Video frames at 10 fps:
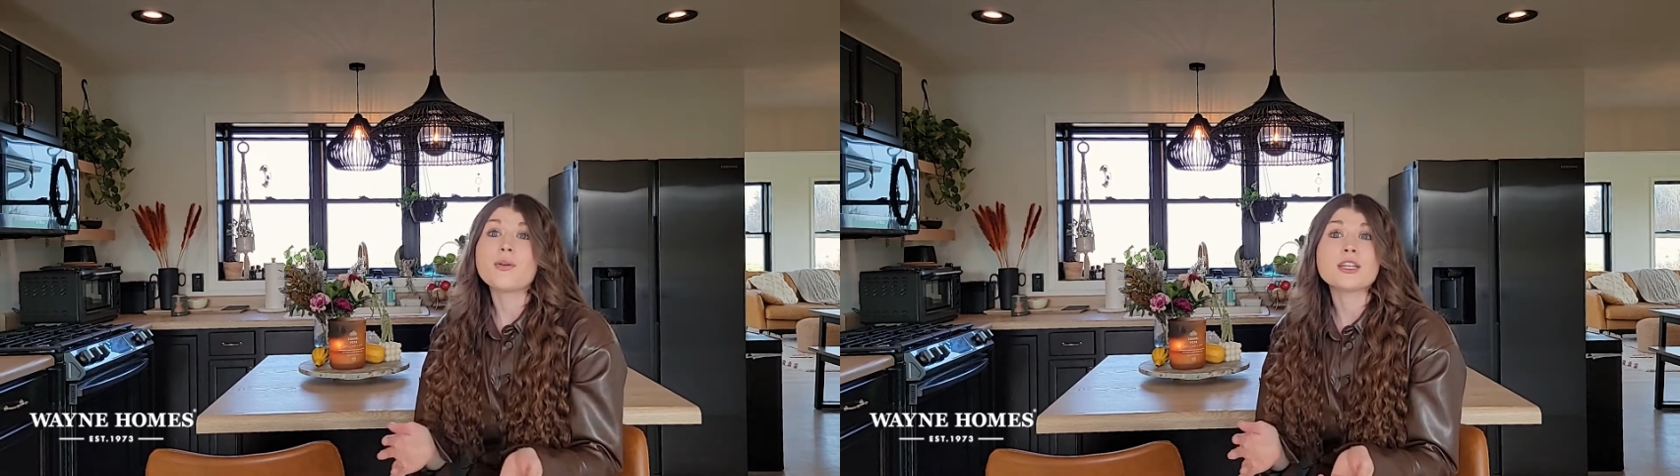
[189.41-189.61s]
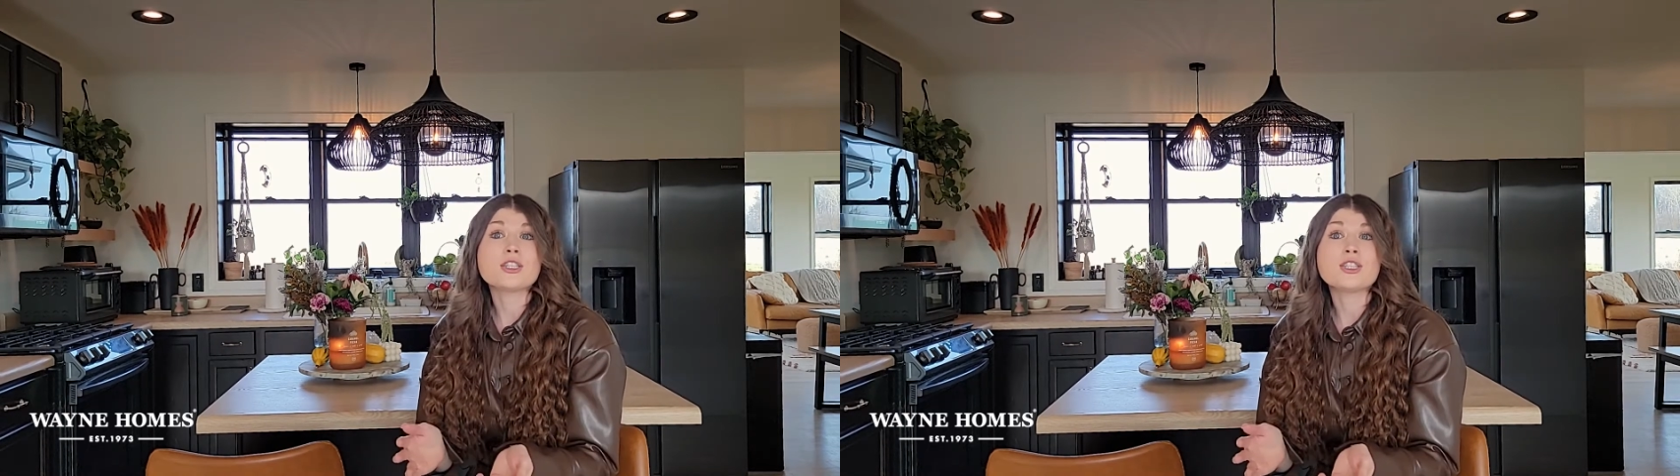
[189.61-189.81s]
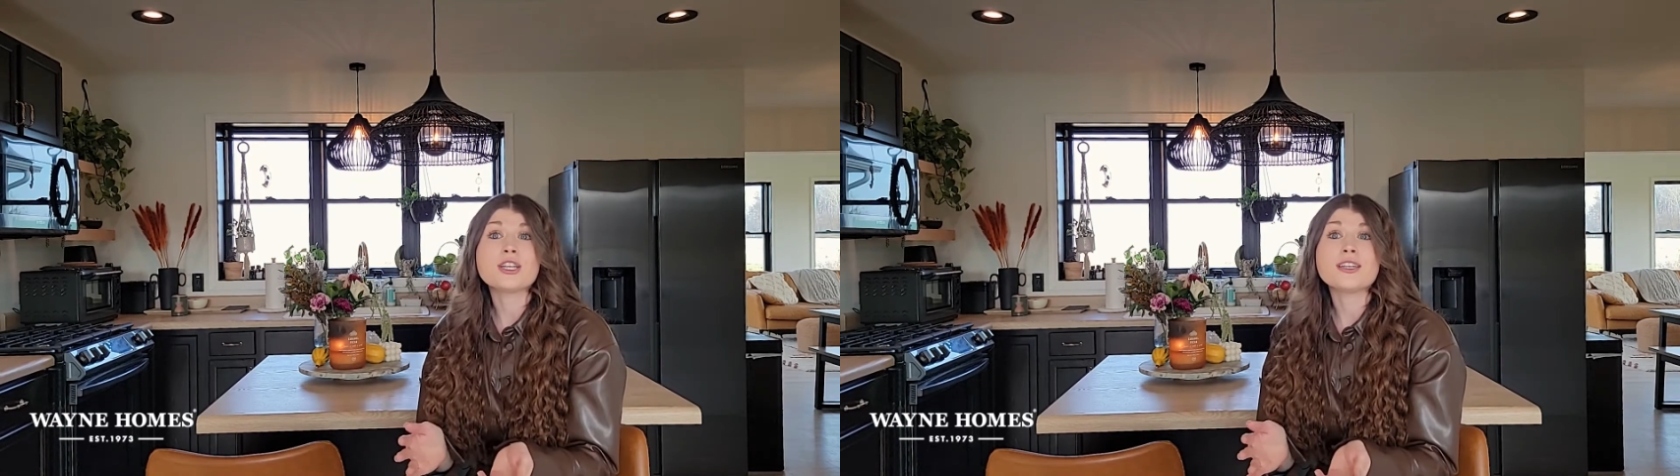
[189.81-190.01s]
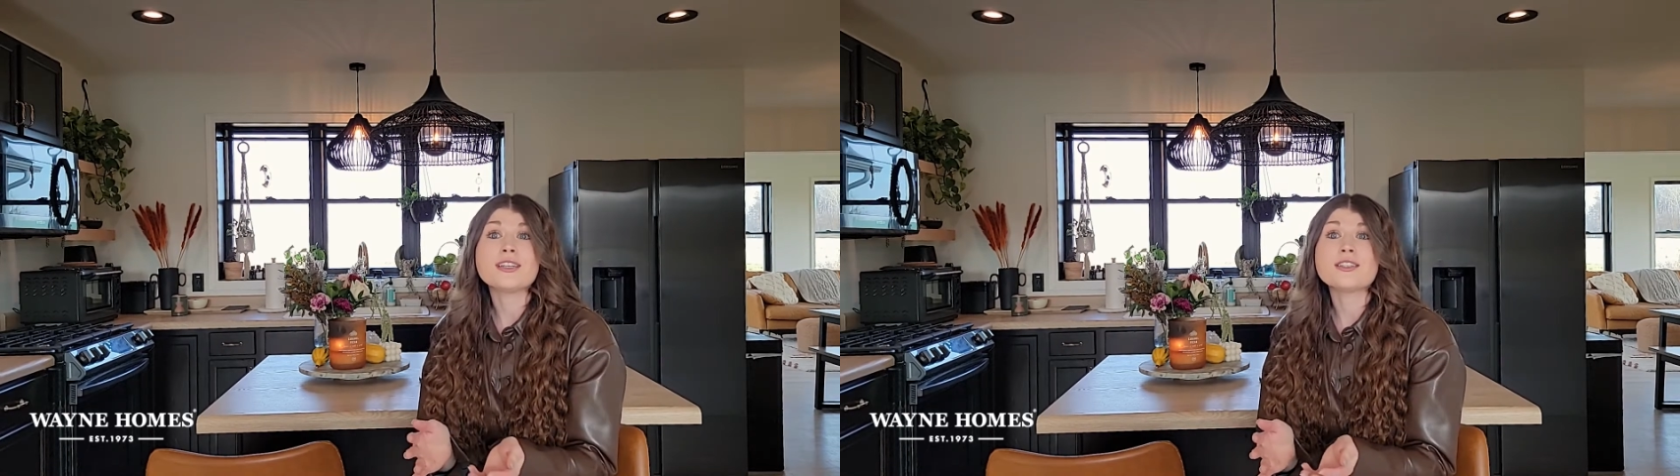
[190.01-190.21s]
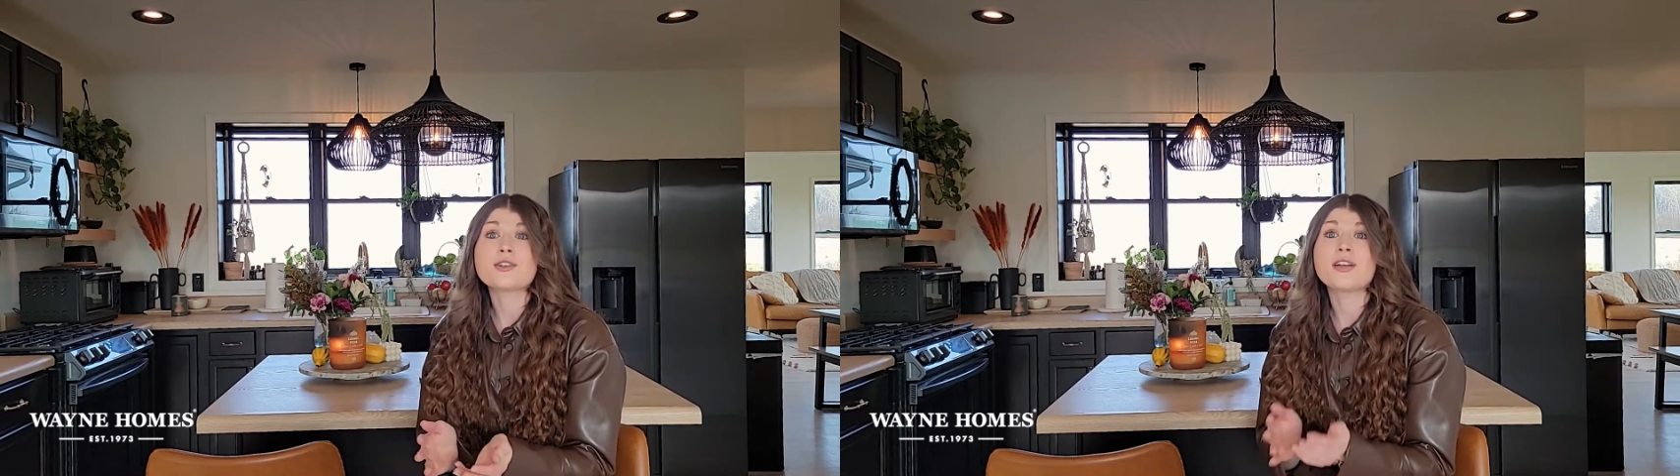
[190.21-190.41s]

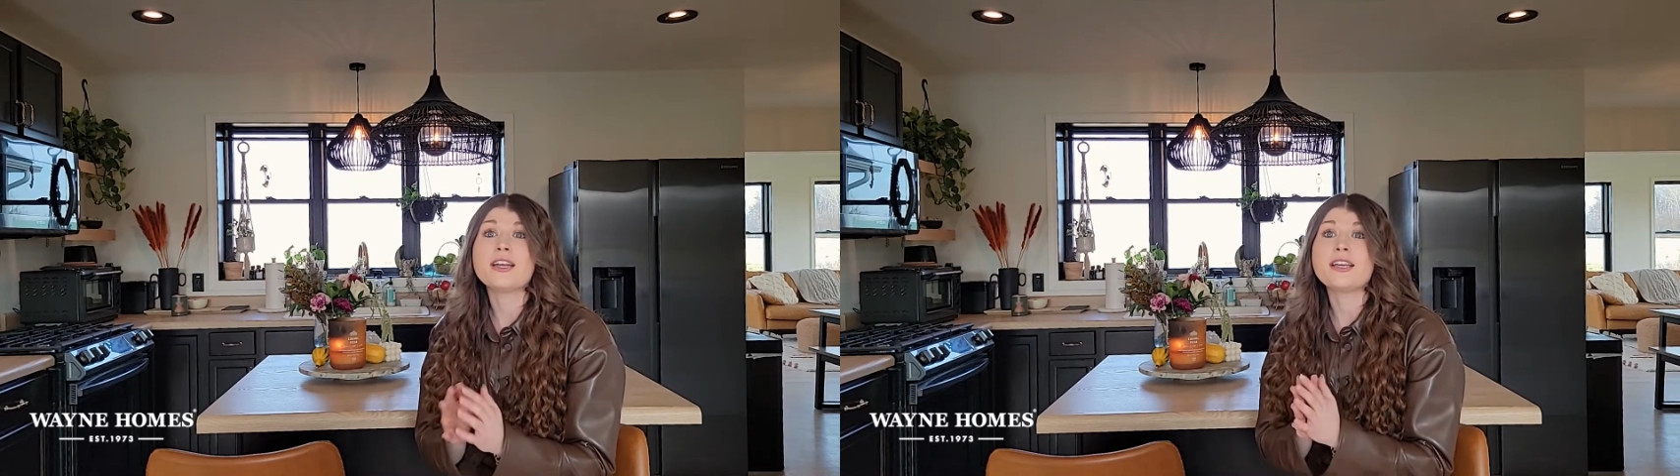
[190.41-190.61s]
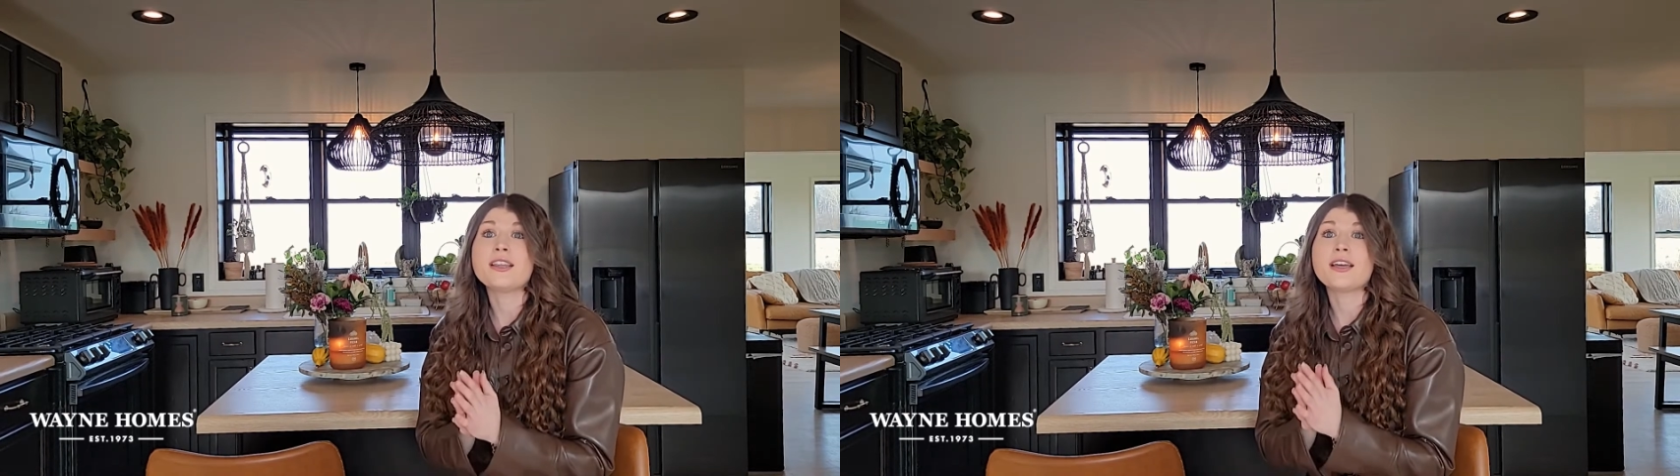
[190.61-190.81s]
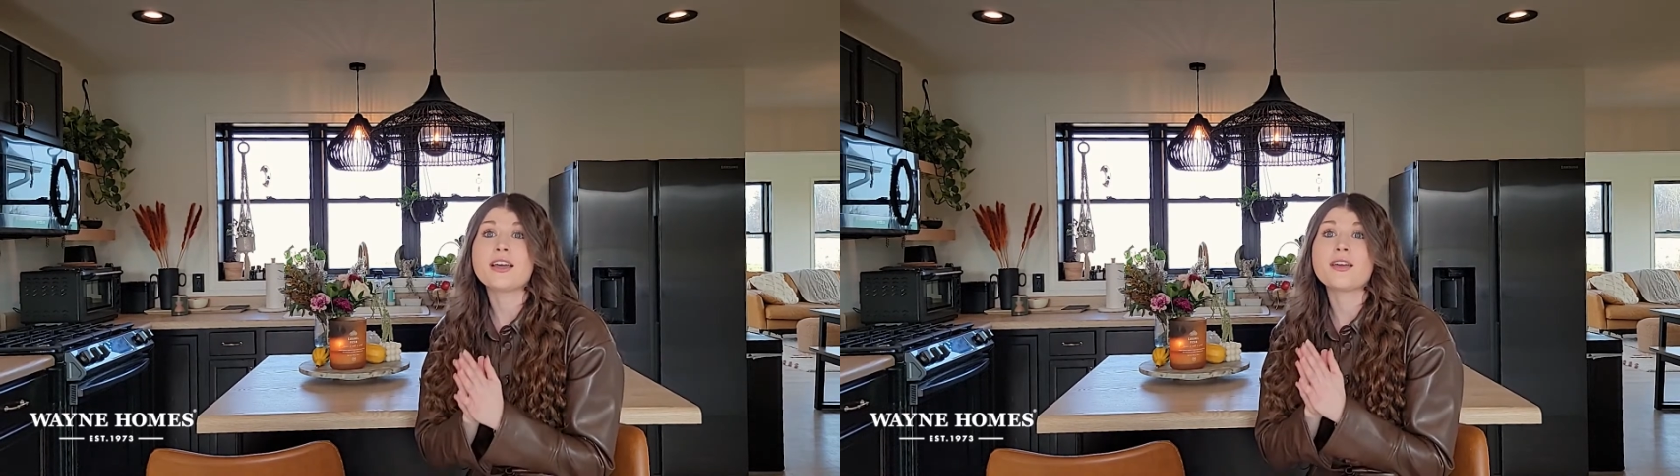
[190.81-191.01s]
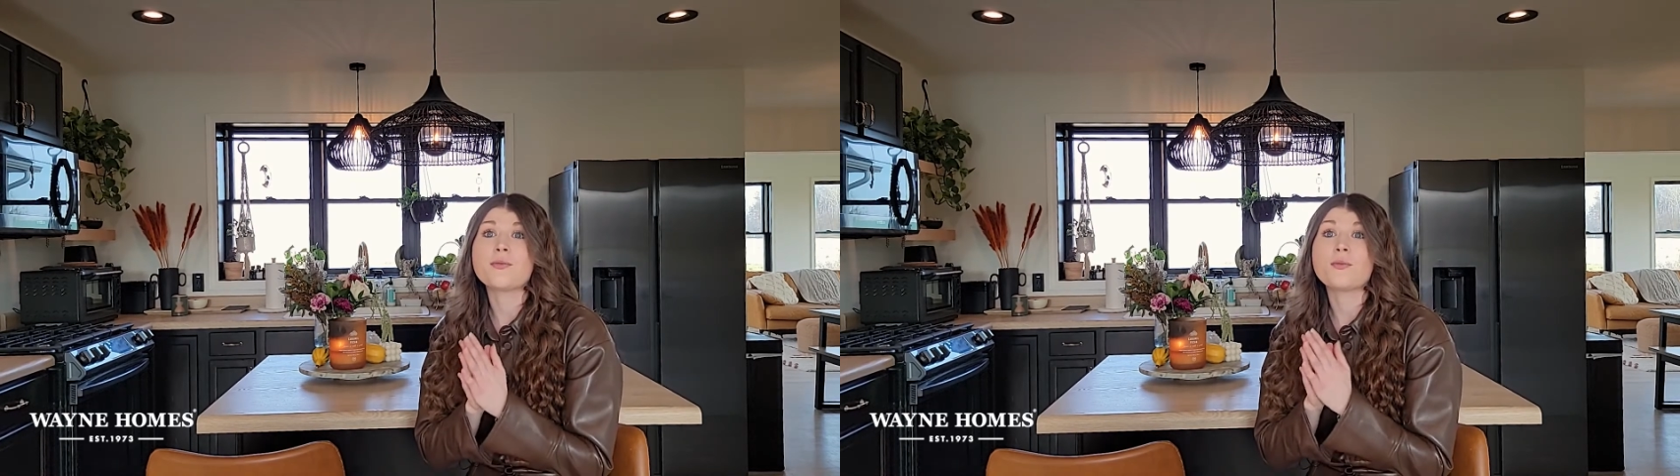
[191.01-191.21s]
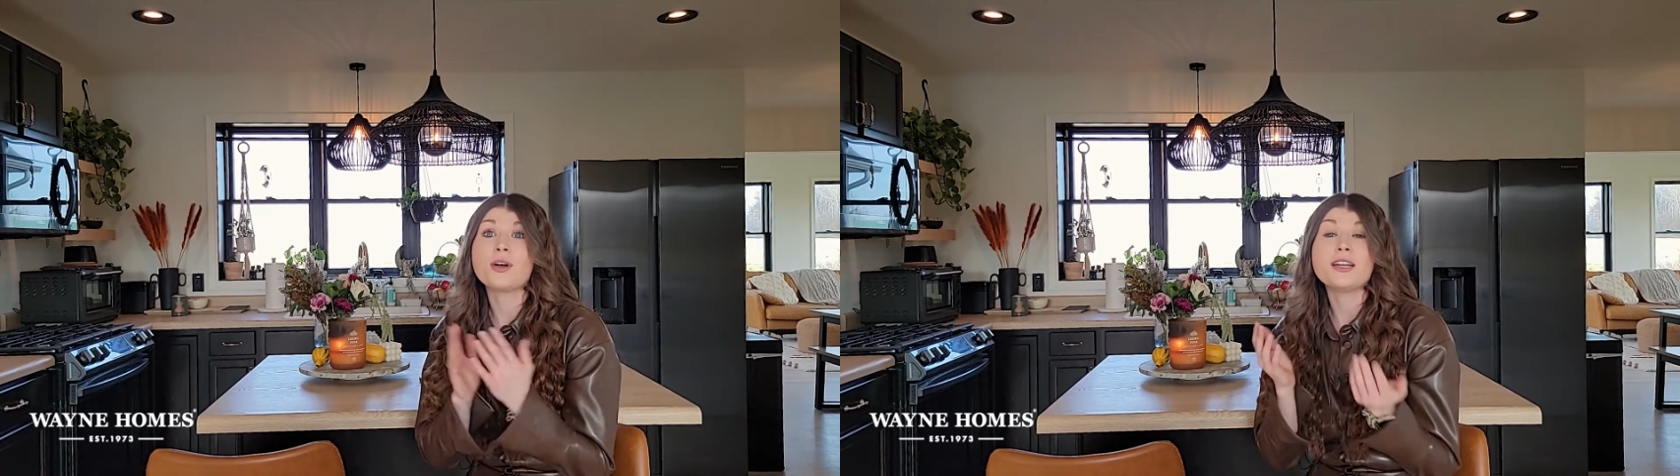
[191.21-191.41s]
questions or anything I
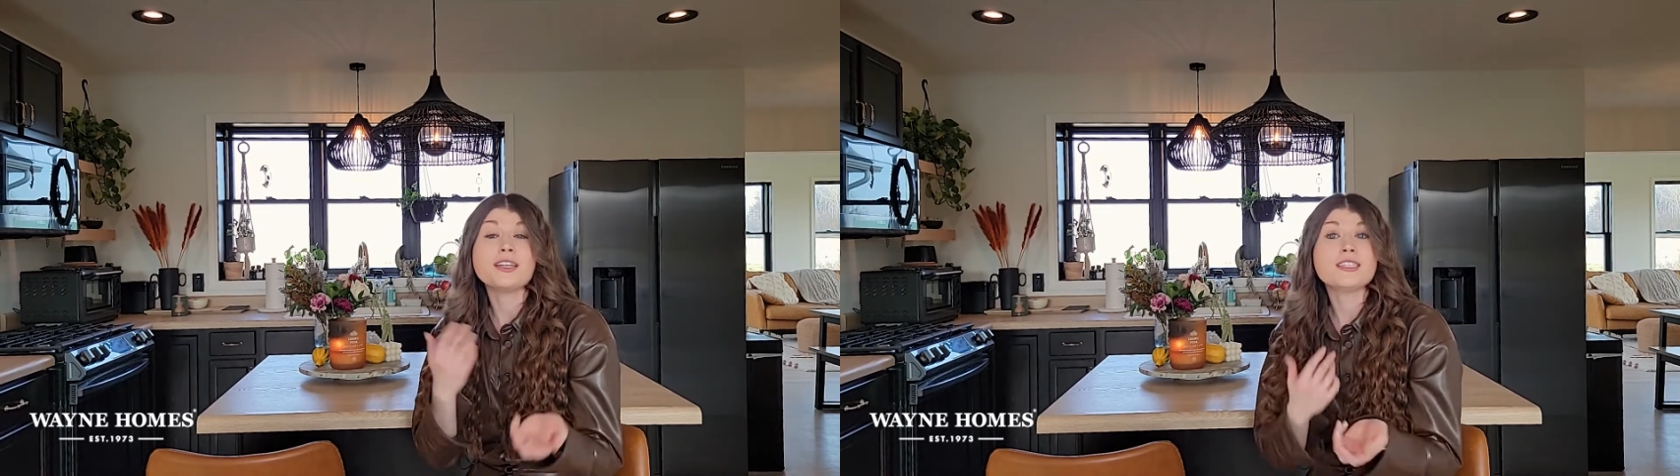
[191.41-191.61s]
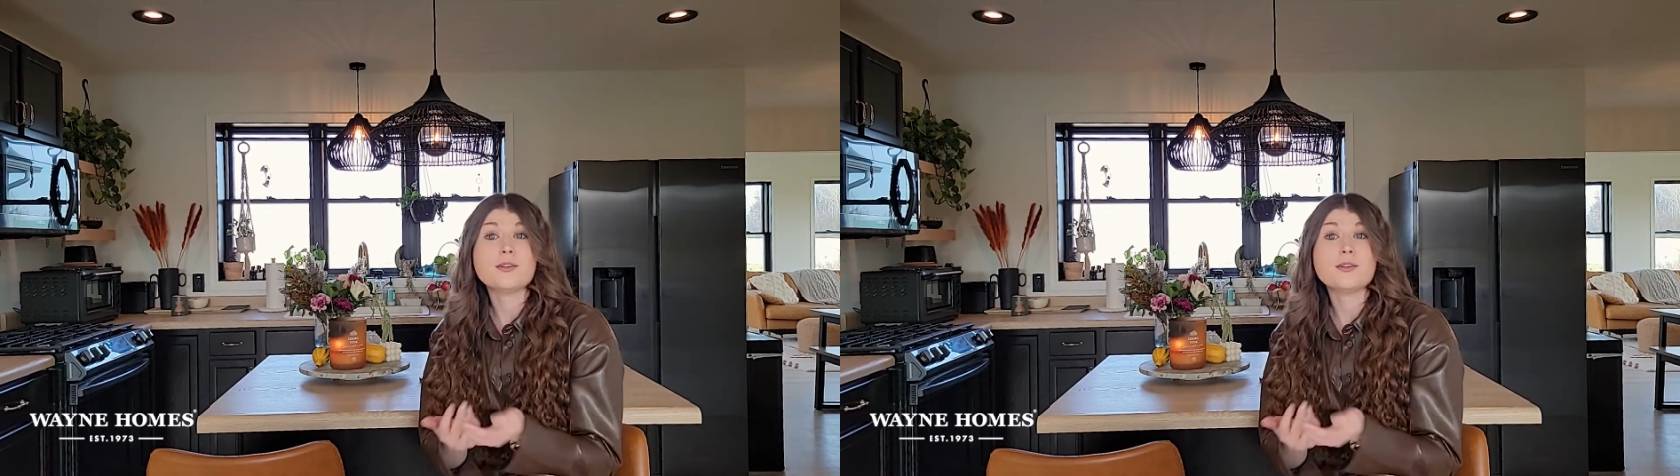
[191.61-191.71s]
wanted